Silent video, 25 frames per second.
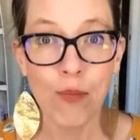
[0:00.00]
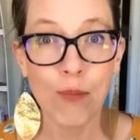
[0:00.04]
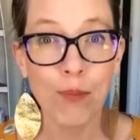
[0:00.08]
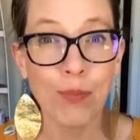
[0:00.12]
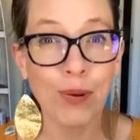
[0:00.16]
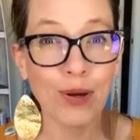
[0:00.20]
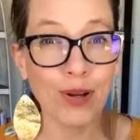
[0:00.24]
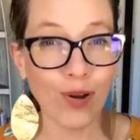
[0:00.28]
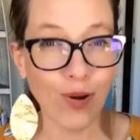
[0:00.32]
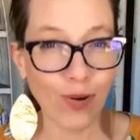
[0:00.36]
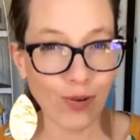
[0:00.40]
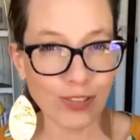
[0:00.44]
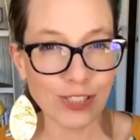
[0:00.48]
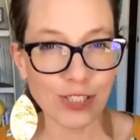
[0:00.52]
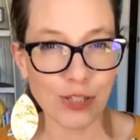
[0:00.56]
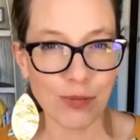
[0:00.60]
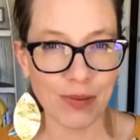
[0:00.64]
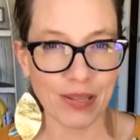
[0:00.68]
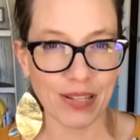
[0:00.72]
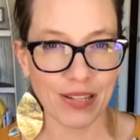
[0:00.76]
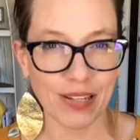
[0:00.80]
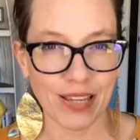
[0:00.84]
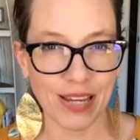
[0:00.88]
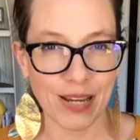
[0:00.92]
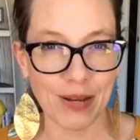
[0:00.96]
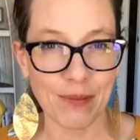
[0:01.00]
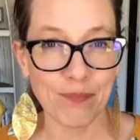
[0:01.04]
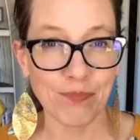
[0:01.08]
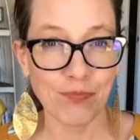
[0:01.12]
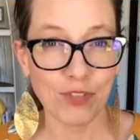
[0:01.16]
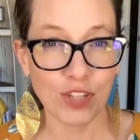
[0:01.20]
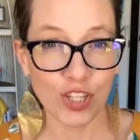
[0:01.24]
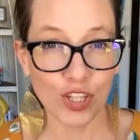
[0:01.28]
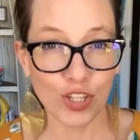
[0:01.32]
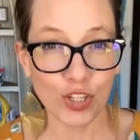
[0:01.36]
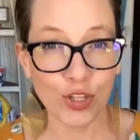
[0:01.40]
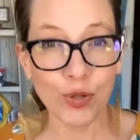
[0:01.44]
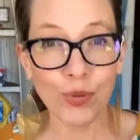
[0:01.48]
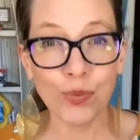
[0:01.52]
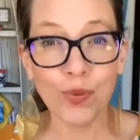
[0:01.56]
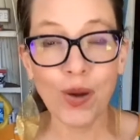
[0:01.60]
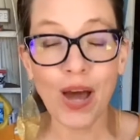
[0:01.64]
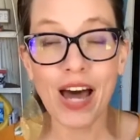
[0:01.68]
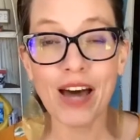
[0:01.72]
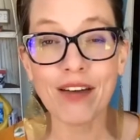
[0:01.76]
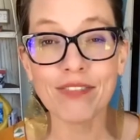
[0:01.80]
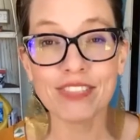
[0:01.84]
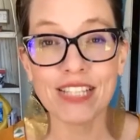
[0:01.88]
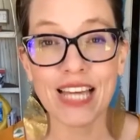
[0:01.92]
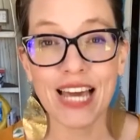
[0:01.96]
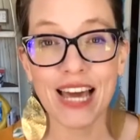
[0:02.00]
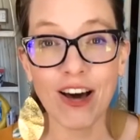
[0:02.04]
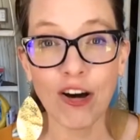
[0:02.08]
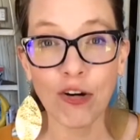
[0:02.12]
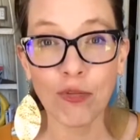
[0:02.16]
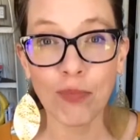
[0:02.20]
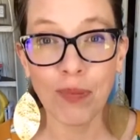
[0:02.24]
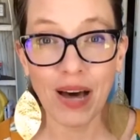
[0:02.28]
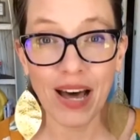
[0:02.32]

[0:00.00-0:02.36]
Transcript: but ultimately you have to help